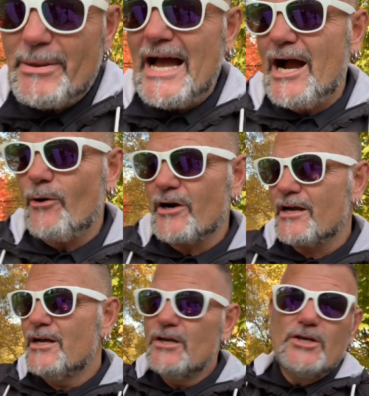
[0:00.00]
power.
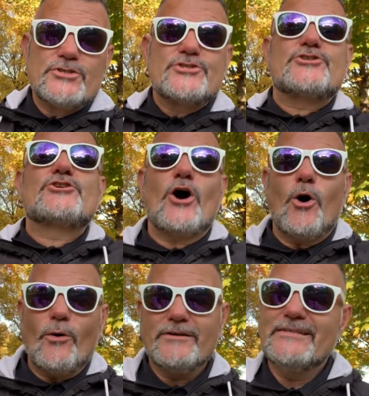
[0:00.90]

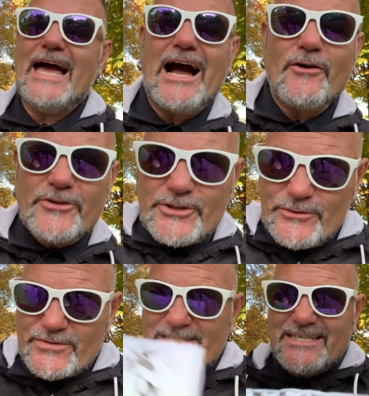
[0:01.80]
So now that
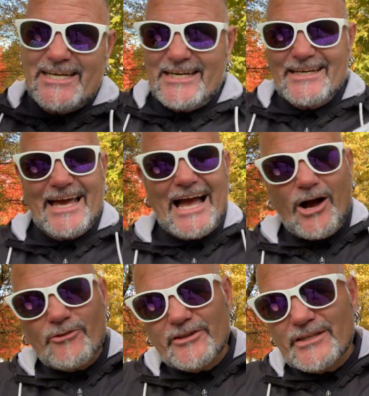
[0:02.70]
you've seen how the